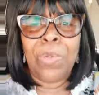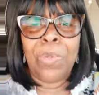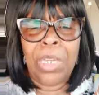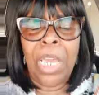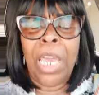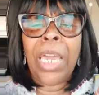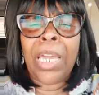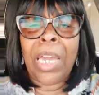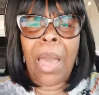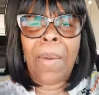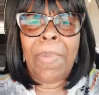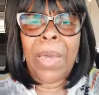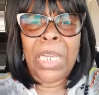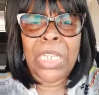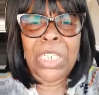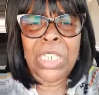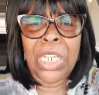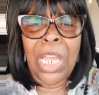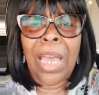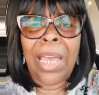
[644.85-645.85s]
Hey,
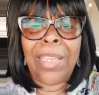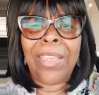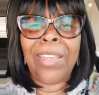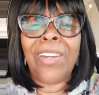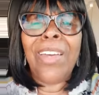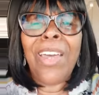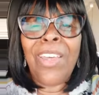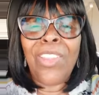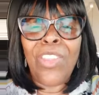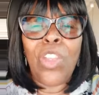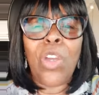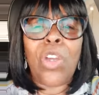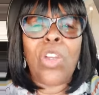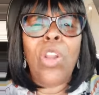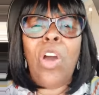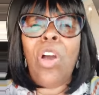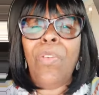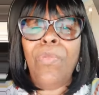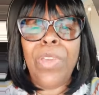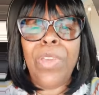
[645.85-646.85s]
Kabashaya. The
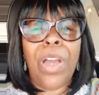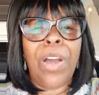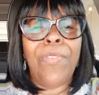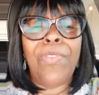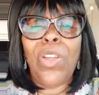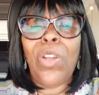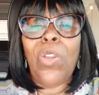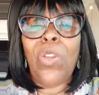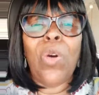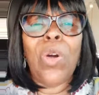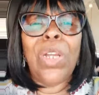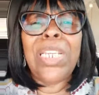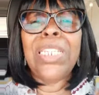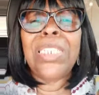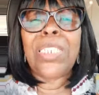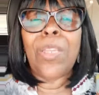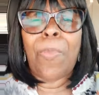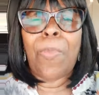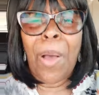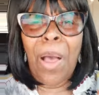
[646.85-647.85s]
glory of the Lord
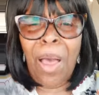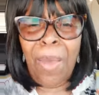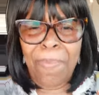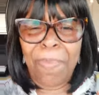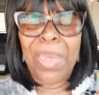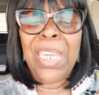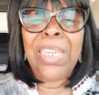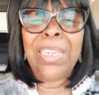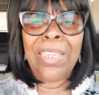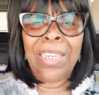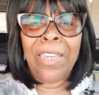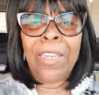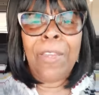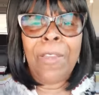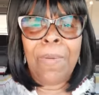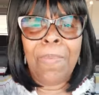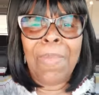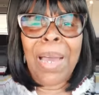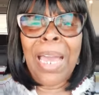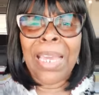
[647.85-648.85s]
is upon me.
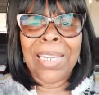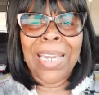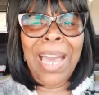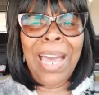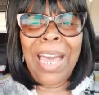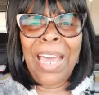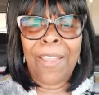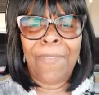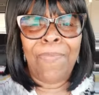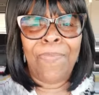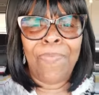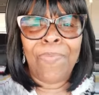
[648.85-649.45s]
My God.